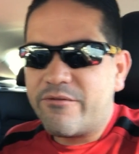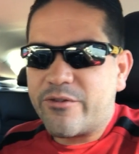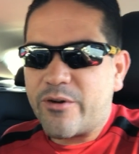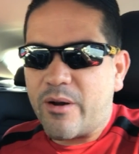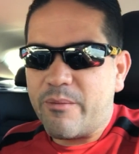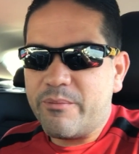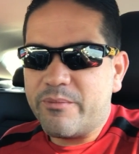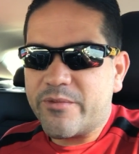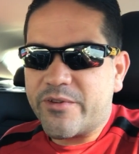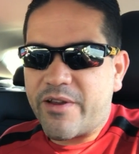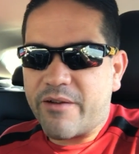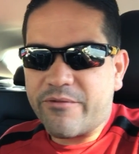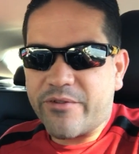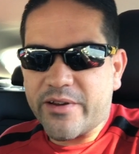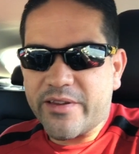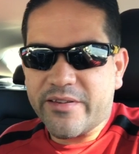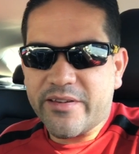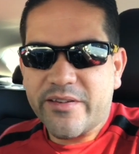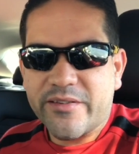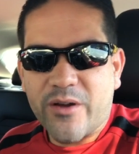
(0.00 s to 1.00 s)
from San
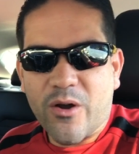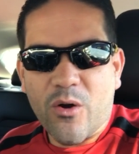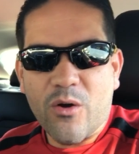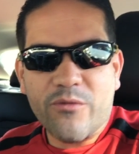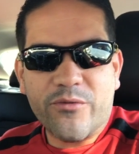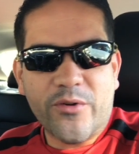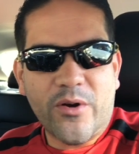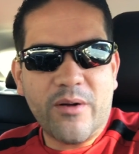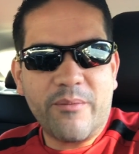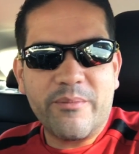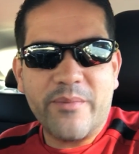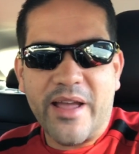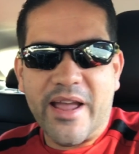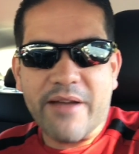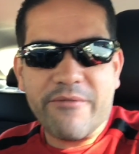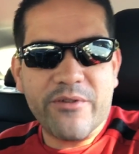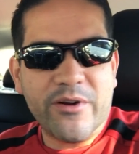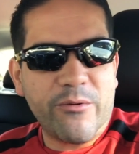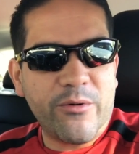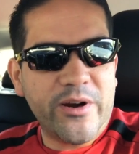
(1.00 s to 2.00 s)
Francisco, from
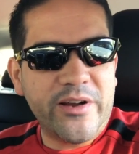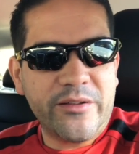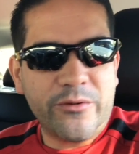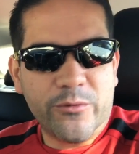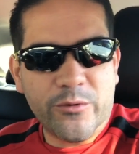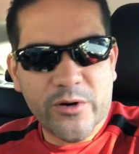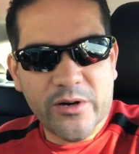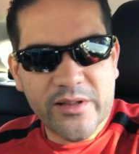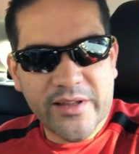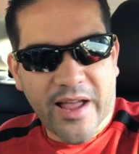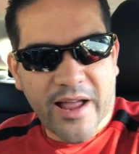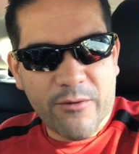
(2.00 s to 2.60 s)
everywhere in the world,